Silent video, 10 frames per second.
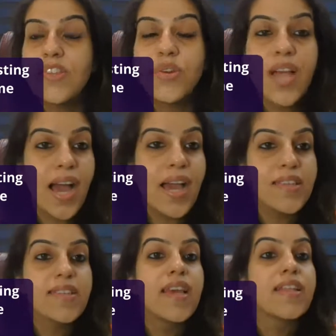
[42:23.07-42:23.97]
So,
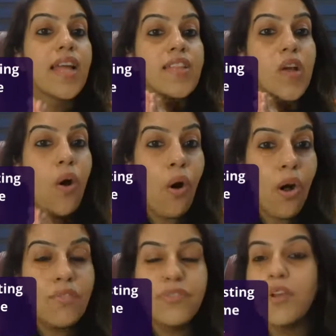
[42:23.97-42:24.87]
guys, that's
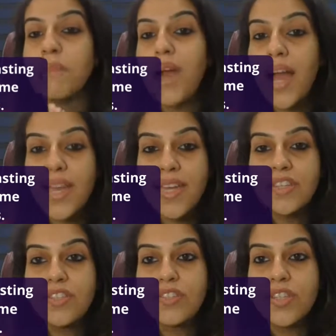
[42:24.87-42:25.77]
all from my
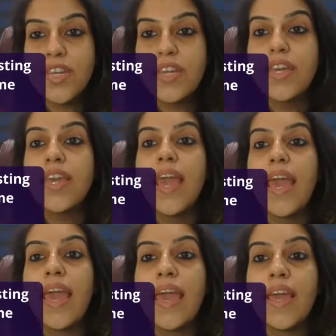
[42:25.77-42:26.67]
end today.
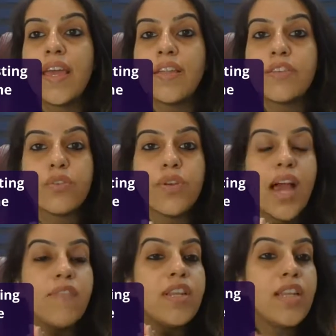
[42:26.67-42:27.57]
And,
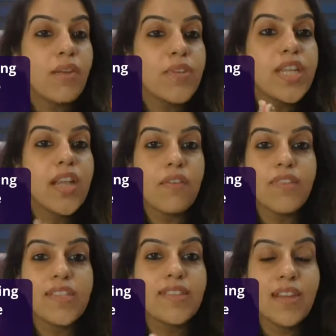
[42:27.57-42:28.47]
have a lovely,
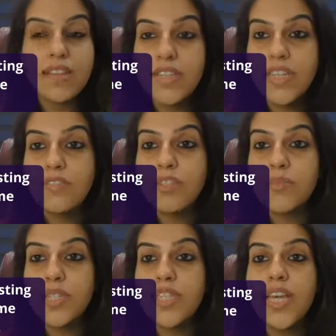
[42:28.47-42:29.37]
lovely Sunday,
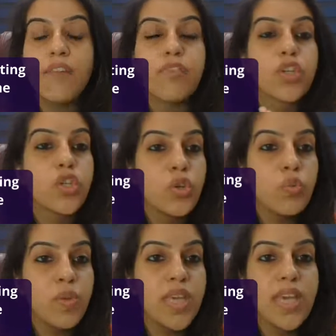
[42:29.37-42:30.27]
everybody. Have a
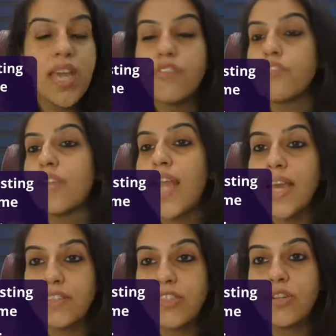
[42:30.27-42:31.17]
good weekend.
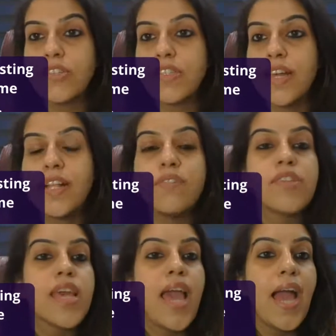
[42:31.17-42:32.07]
Relax
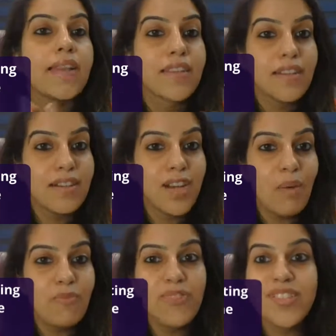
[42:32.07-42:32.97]
yourselves and gear
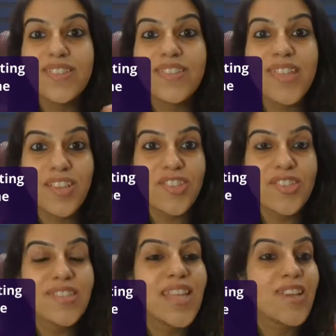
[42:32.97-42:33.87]
up for the
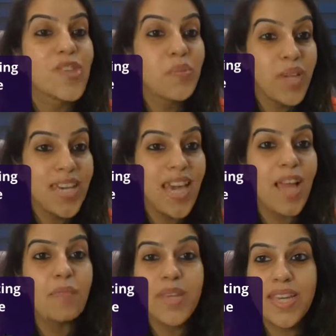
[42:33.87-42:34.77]
sessions next week
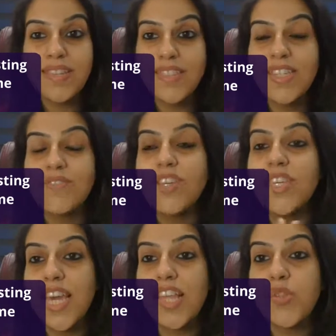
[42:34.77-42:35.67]
at
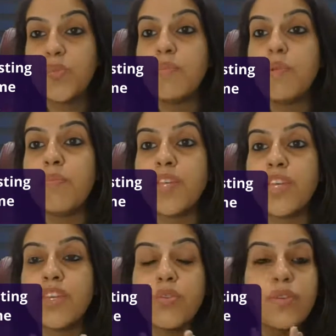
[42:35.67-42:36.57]
PSTV. Yes, we'll be
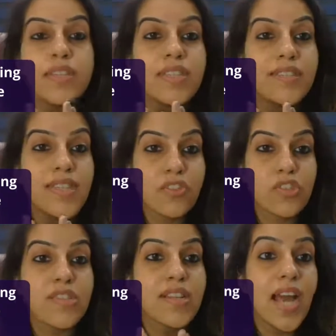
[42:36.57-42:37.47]
bringing you these
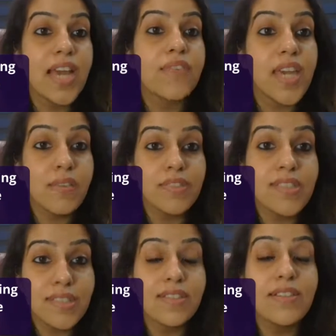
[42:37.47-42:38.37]
sessions live
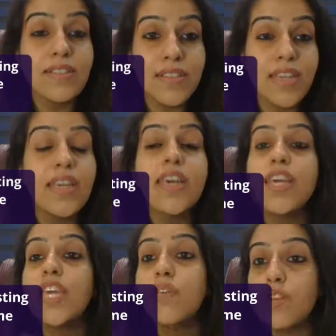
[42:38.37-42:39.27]
every single day,
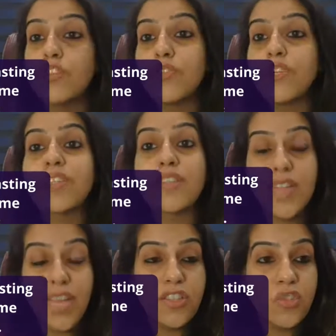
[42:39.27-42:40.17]
even during the
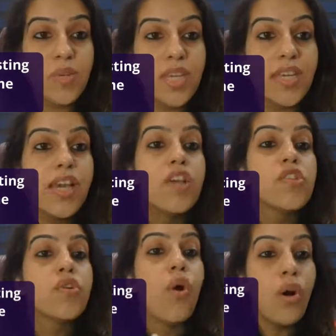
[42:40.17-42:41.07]
next week.
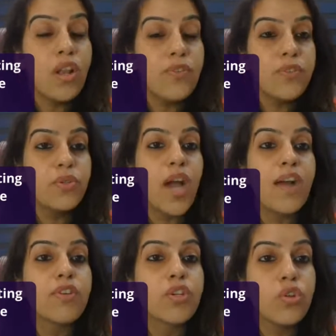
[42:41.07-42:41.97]
So, all of you
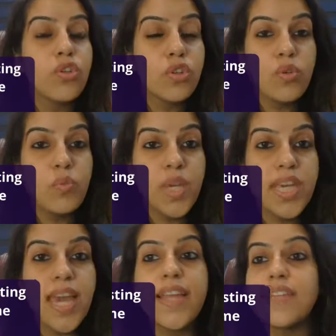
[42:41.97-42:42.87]
have a good
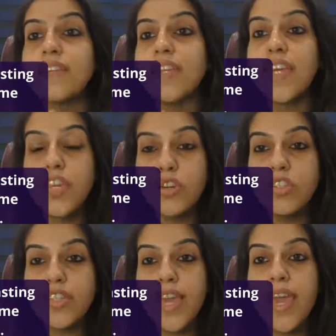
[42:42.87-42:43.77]
weekend. Take
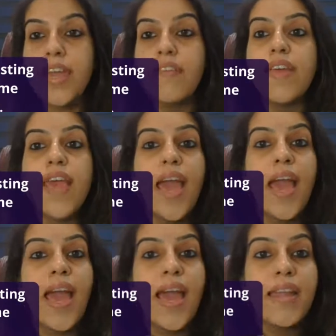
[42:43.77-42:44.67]
good care,
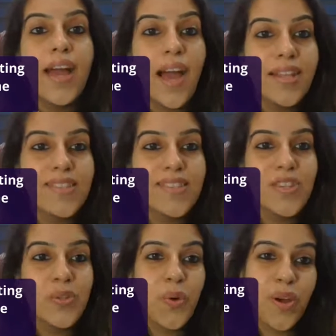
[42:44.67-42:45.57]
and I'll
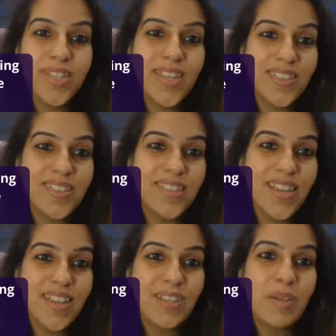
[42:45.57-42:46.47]
see you on the other
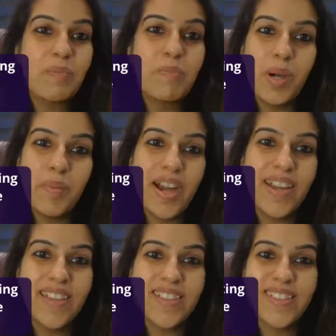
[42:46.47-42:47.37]
side. Bye
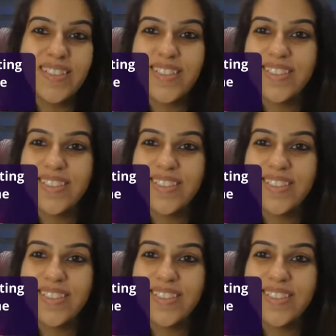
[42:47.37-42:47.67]
bye.